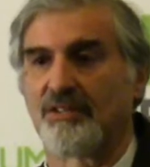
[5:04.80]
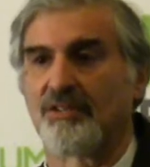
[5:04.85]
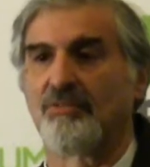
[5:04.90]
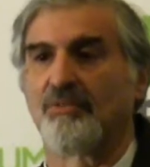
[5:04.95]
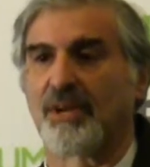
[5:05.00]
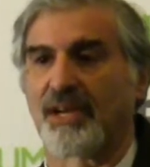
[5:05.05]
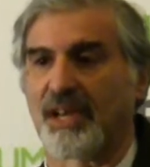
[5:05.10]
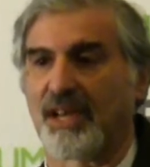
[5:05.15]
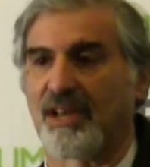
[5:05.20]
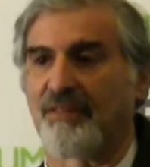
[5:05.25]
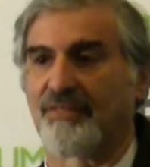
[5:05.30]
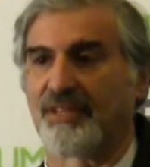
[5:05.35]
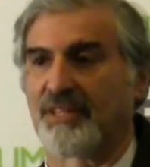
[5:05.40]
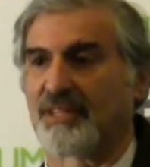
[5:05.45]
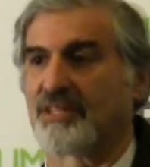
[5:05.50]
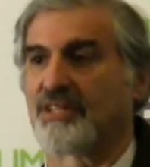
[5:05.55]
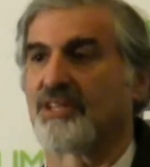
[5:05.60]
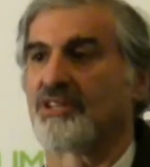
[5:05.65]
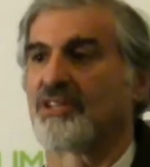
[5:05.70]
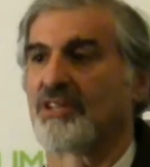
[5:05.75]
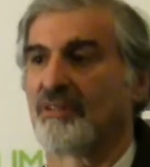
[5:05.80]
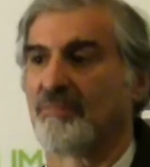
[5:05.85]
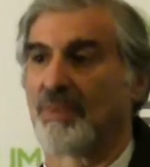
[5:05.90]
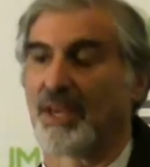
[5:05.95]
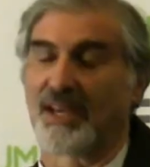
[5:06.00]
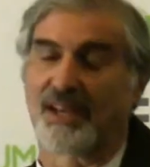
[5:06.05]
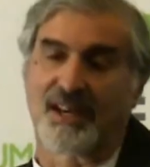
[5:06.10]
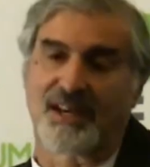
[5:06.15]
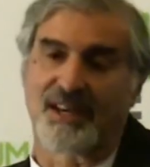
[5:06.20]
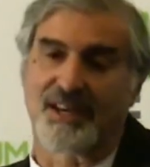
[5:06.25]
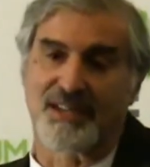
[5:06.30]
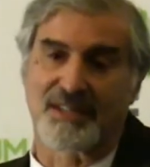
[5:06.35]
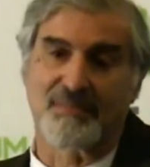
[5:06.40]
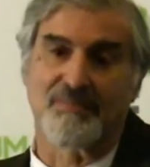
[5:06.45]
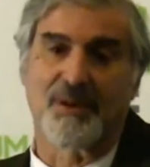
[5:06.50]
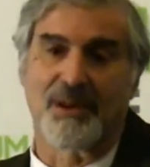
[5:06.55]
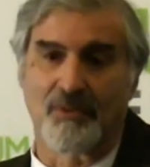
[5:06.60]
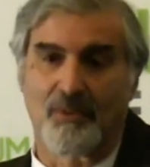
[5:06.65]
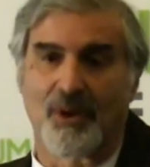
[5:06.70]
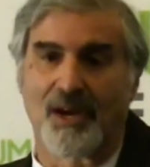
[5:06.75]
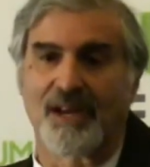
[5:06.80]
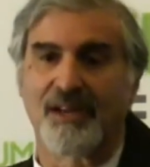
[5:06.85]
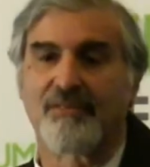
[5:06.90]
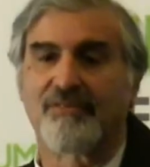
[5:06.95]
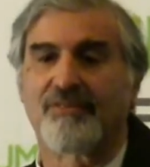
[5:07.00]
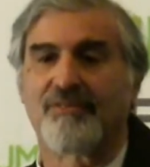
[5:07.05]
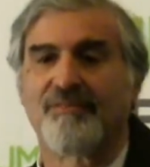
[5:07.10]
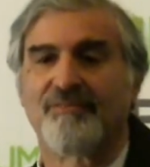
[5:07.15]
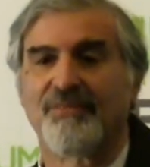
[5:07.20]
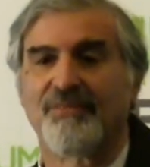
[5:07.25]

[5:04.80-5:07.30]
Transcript: do when I have a decision to make. I ask my wife